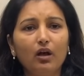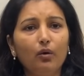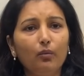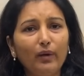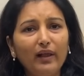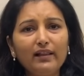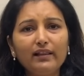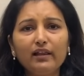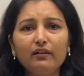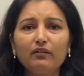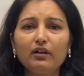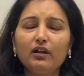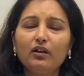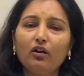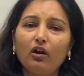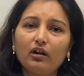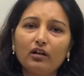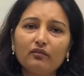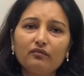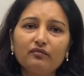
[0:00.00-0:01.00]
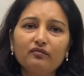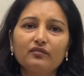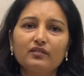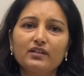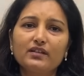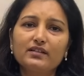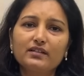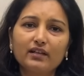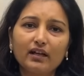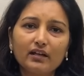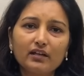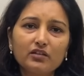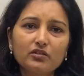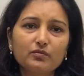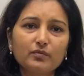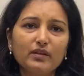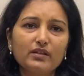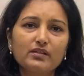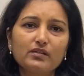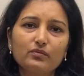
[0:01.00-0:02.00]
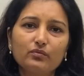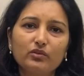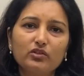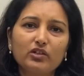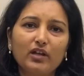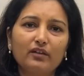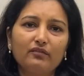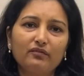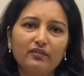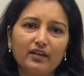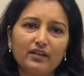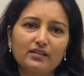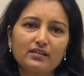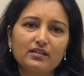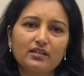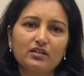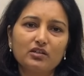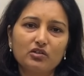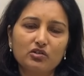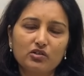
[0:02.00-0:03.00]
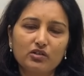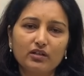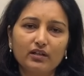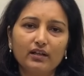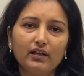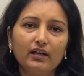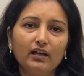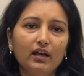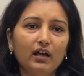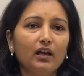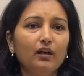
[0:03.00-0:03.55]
Well, there were a lot of discouragements which I faced initially.